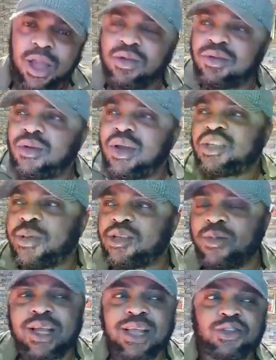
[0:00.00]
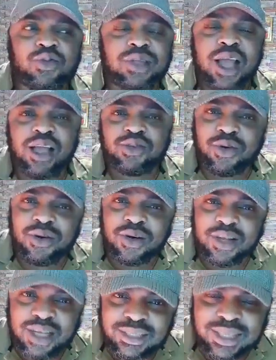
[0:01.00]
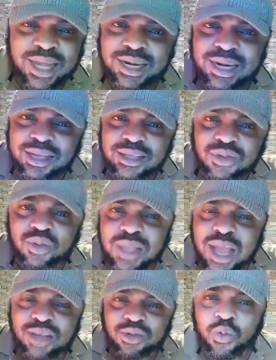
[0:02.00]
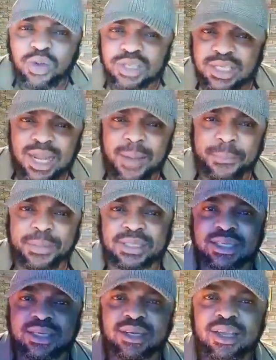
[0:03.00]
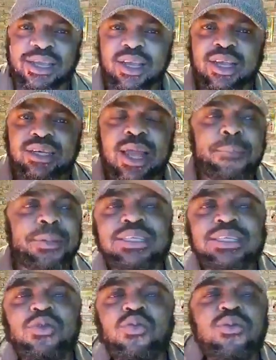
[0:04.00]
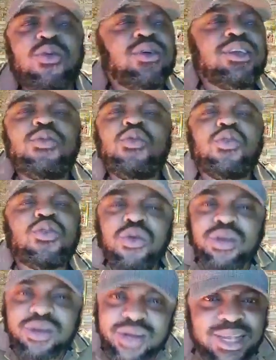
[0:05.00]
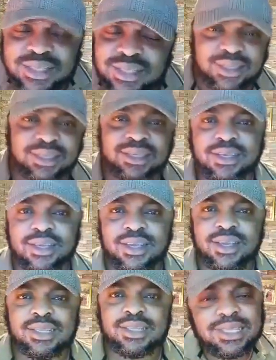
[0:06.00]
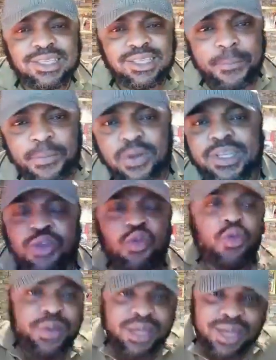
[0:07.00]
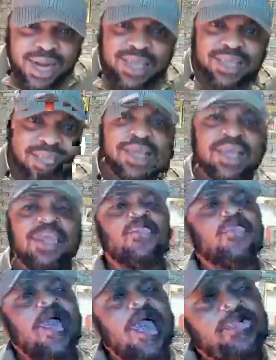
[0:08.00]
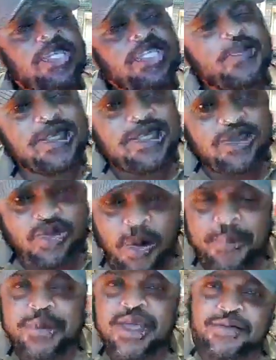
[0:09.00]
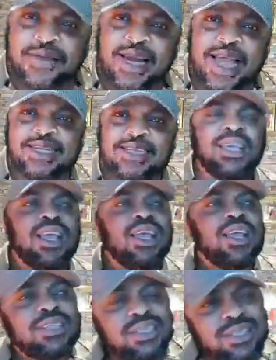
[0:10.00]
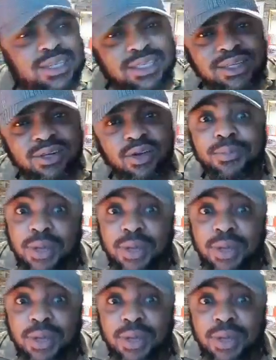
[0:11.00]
You don't expect somebody that 2,000 instantly, 2,000 watching that person. That person, he will go crazy. That is then you will be crying. Why would this person stop behaving like this, disgracing us?